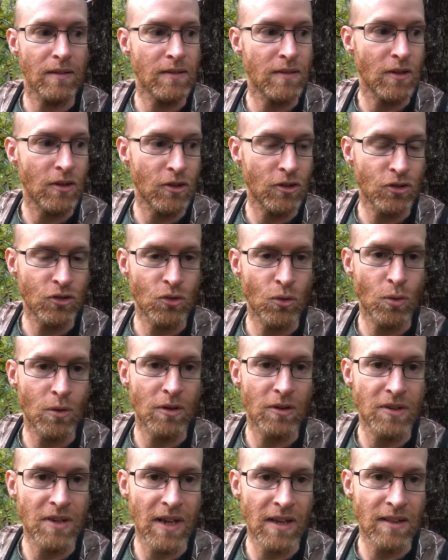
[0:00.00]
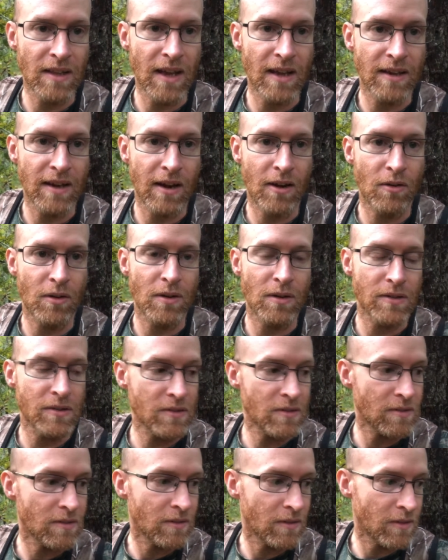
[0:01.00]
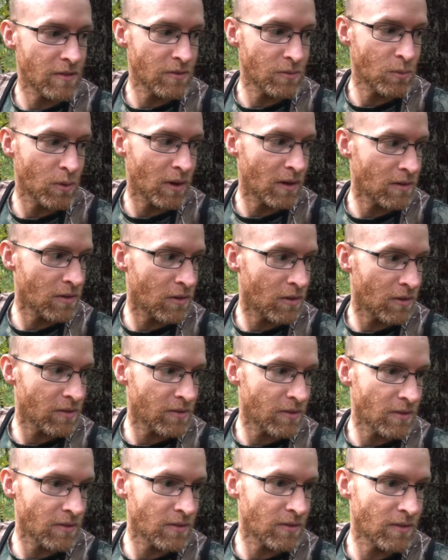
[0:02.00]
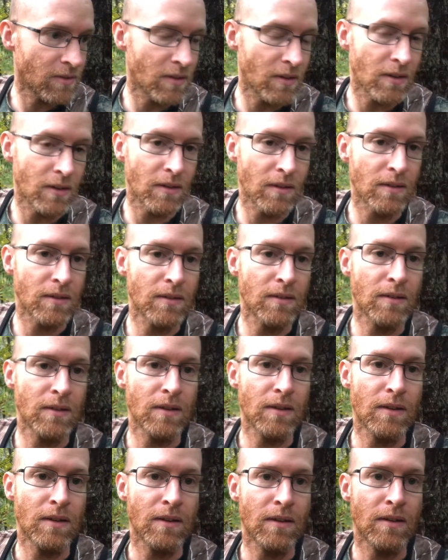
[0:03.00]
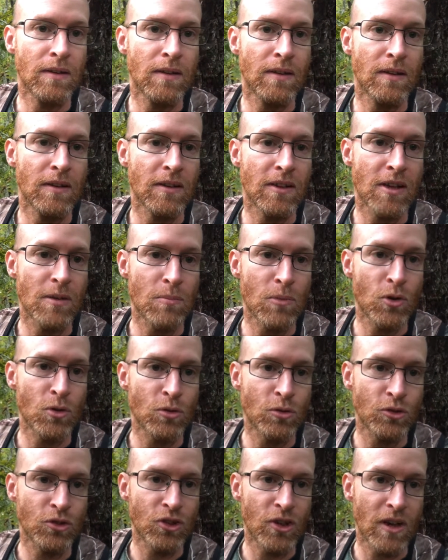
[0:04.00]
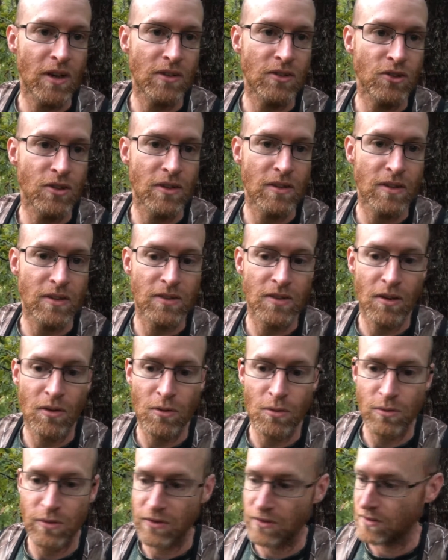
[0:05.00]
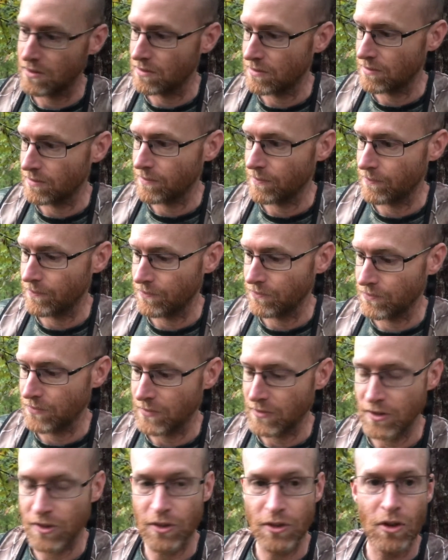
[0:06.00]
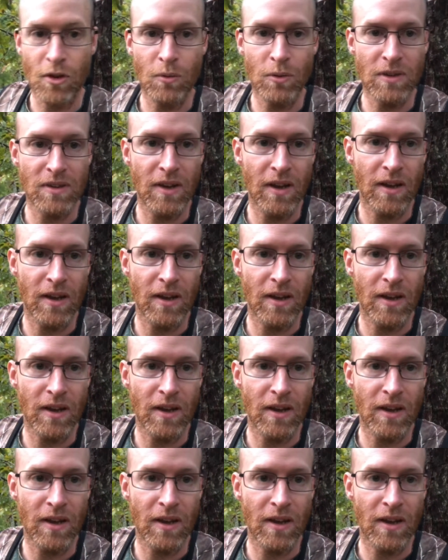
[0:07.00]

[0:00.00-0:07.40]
the shorter daylight hours is what causes the chemical change in the does to go into